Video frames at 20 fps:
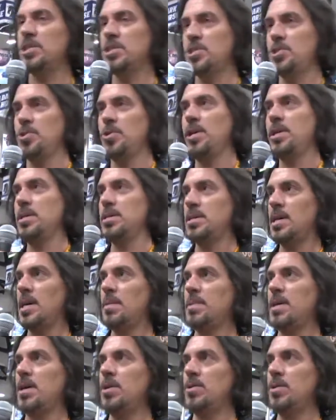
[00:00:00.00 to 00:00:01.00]
destroyed the
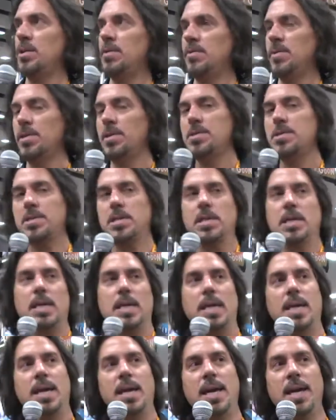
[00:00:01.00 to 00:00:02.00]
Top Cow universe,
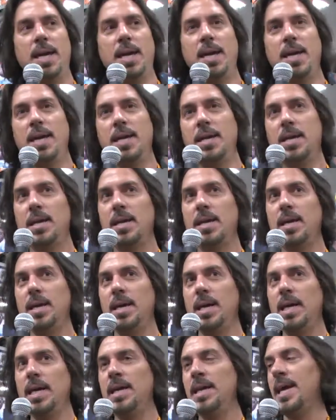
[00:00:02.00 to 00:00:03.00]
and
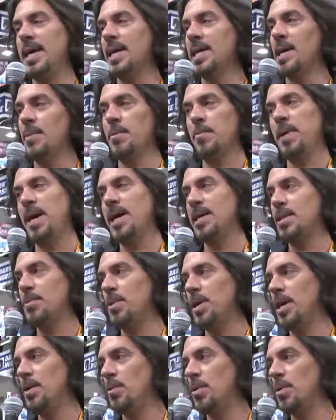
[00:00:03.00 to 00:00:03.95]
it ain't coming back the way it